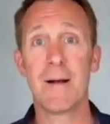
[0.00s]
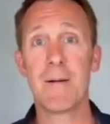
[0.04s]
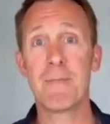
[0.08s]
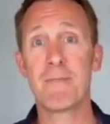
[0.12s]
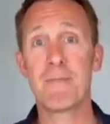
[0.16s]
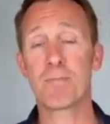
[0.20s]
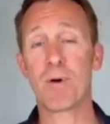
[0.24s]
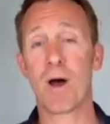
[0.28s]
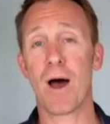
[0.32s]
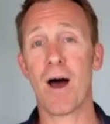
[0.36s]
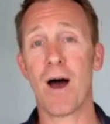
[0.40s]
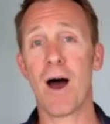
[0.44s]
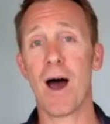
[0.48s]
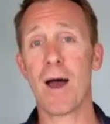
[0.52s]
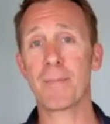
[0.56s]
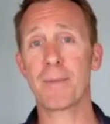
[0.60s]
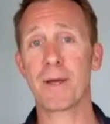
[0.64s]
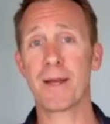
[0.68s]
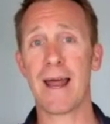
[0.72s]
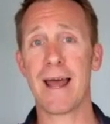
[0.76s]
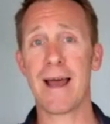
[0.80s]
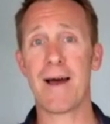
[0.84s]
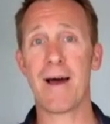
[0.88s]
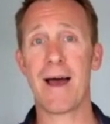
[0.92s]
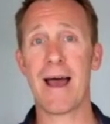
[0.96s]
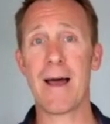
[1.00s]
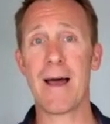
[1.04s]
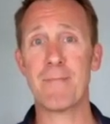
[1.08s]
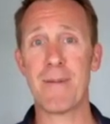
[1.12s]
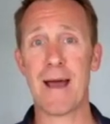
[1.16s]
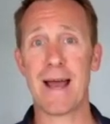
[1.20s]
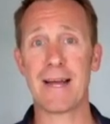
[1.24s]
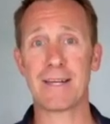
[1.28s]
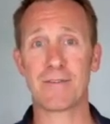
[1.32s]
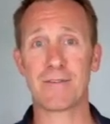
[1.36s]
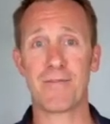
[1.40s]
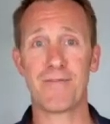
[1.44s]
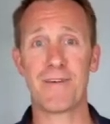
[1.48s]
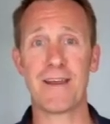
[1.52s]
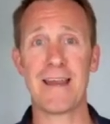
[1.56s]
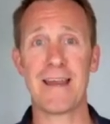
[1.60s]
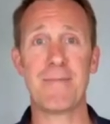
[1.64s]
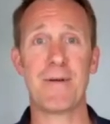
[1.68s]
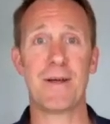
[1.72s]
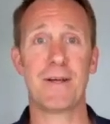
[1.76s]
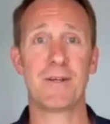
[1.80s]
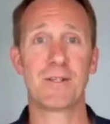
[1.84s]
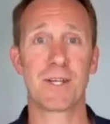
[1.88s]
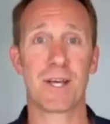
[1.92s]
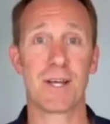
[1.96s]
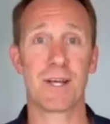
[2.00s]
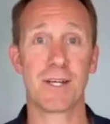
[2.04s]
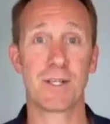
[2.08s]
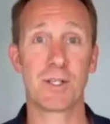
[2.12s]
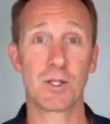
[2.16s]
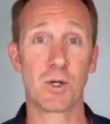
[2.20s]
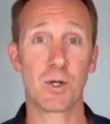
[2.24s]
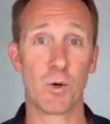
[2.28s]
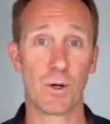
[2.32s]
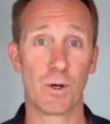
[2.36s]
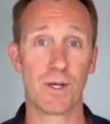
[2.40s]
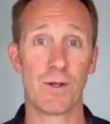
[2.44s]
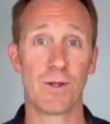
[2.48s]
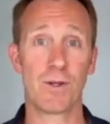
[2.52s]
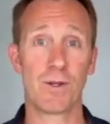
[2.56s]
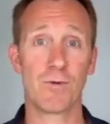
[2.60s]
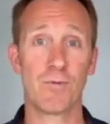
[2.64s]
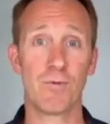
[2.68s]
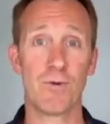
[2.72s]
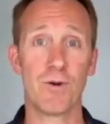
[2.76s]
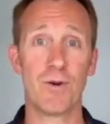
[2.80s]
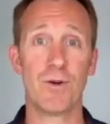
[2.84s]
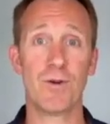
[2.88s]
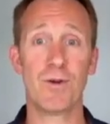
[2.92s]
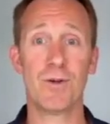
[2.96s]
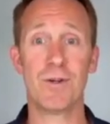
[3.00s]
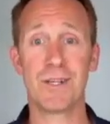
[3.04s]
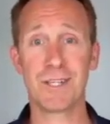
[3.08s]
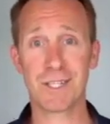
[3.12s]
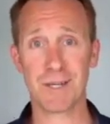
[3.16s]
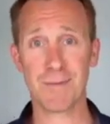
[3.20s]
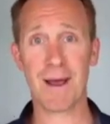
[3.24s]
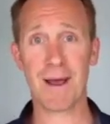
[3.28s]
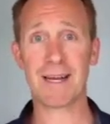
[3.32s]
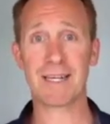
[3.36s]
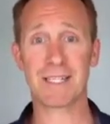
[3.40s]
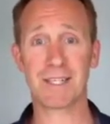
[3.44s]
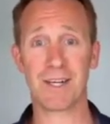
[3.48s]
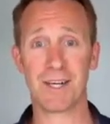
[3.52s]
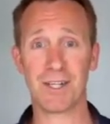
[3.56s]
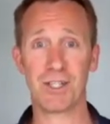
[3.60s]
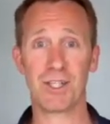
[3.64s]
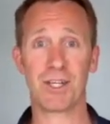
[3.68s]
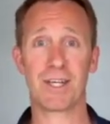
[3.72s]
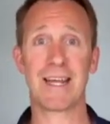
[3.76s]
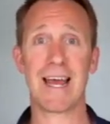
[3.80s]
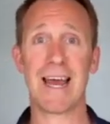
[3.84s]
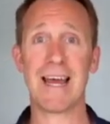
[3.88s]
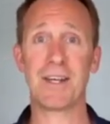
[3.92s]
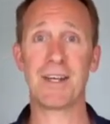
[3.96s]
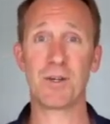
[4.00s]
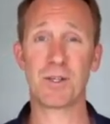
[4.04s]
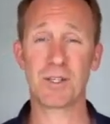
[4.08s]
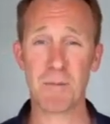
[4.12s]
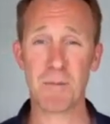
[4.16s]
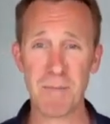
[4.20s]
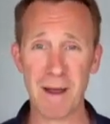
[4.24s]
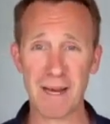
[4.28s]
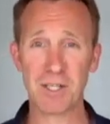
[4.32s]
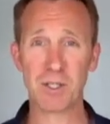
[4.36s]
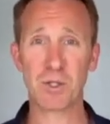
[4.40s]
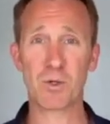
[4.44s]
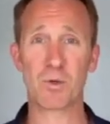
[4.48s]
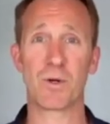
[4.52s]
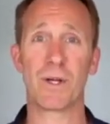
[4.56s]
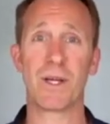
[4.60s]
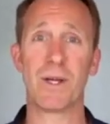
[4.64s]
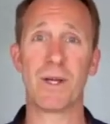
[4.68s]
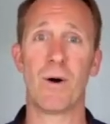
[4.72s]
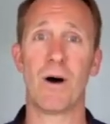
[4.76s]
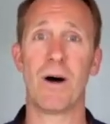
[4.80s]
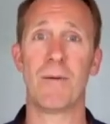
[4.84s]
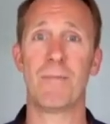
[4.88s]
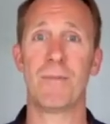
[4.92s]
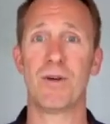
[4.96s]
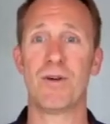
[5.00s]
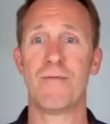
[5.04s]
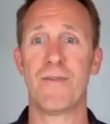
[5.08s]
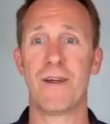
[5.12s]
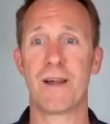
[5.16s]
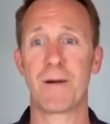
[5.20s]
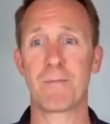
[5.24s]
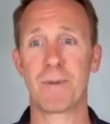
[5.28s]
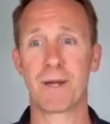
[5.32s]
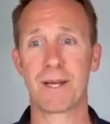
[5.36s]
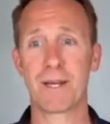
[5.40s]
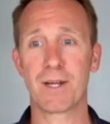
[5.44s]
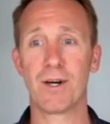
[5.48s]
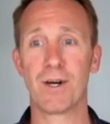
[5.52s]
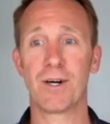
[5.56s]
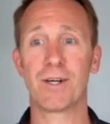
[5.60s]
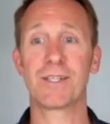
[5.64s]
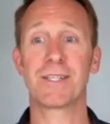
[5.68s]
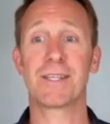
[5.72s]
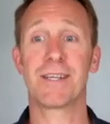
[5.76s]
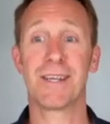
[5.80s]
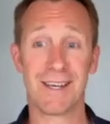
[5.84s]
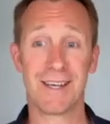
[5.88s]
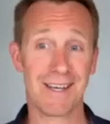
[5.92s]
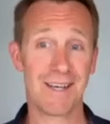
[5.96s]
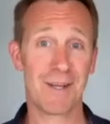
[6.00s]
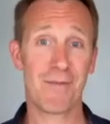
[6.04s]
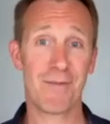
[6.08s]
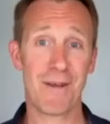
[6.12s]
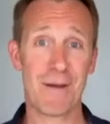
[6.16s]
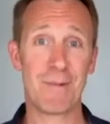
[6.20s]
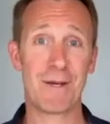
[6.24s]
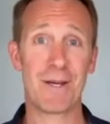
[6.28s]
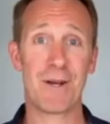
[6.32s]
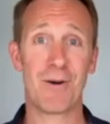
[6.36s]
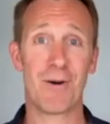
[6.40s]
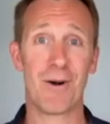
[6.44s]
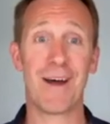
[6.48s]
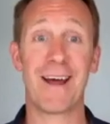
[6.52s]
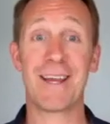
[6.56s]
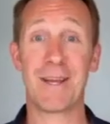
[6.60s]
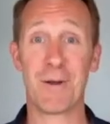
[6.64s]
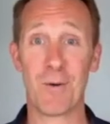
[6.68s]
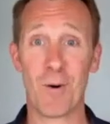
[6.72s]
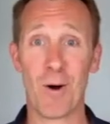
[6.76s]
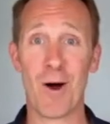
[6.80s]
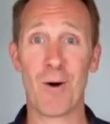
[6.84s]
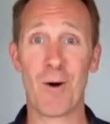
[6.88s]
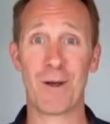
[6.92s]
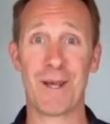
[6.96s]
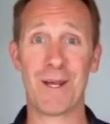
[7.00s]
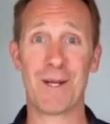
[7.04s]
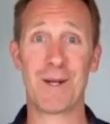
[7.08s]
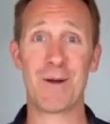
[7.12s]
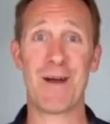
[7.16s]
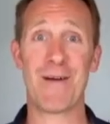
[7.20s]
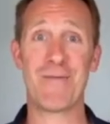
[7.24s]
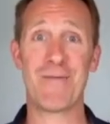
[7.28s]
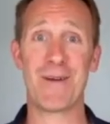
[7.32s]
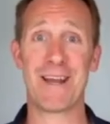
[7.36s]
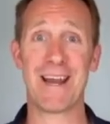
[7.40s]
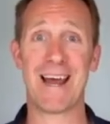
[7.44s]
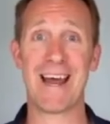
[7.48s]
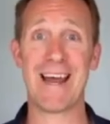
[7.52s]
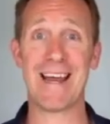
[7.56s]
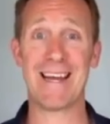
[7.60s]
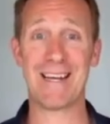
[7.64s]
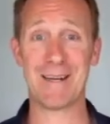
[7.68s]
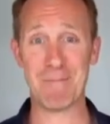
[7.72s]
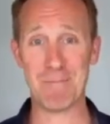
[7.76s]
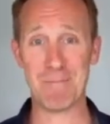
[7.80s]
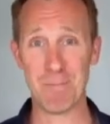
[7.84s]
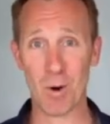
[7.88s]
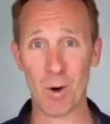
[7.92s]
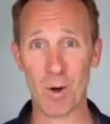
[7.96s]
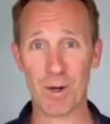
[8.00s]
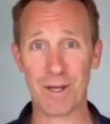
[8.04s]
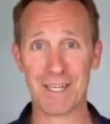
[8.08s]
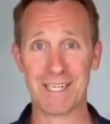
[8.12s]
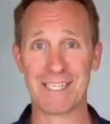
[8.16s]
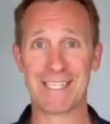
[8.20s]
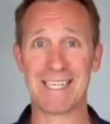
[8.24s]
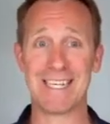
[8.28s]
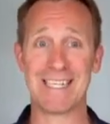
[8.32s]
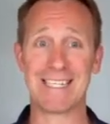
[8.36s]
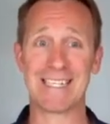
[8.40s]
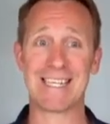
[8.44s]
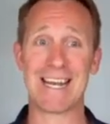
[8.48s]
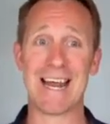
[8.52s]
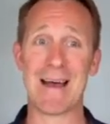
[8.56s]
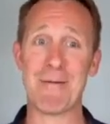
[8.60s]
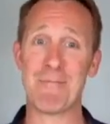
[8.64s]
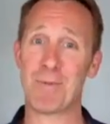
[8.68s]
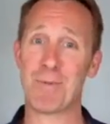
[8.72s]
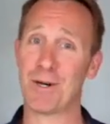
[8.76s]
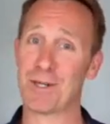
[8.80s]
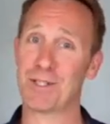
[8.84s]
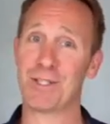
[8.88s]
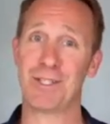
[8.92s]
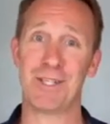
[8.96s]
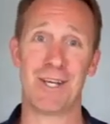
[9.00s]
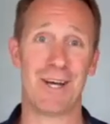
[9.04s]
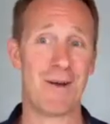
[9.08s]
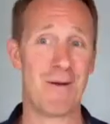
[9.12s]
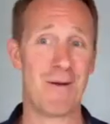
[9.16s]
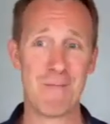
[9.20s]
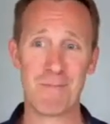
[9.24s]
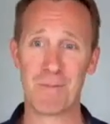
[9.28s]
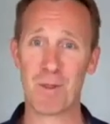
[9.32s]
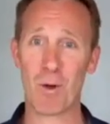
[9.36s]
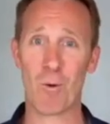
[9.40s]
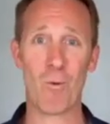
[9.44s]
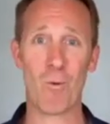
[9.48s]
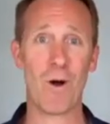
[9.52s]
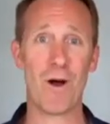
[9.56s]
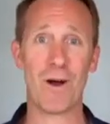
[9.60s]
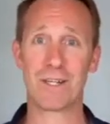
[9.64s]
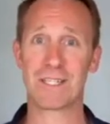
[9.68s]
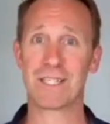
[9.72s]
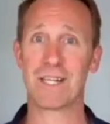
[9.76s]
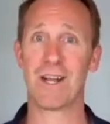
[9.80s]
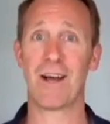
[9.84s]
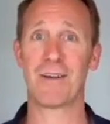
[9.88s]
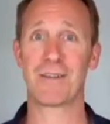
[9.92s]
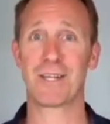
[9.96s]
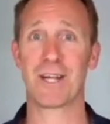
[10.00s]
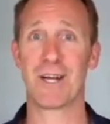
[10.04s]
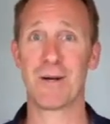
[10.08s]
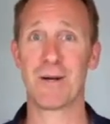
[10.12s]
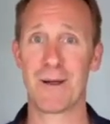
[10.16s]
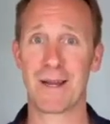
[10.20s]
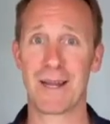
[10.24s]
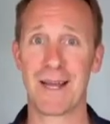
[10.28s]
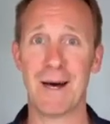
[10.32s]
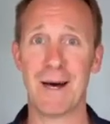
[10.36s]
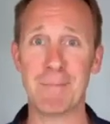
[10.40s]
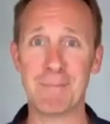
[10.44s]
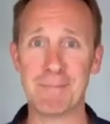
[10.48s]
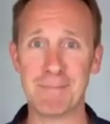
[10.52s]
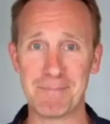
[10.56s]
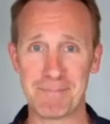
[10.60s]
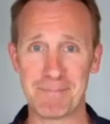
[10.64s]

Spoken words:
But I'm going to now hand back to Phoebe, who's going to talk you through some exercise you can do to make sure you are moving. Because, Phoebe, you're right, you are what you do every day. The more you sit into that posture, the worse life's going to become.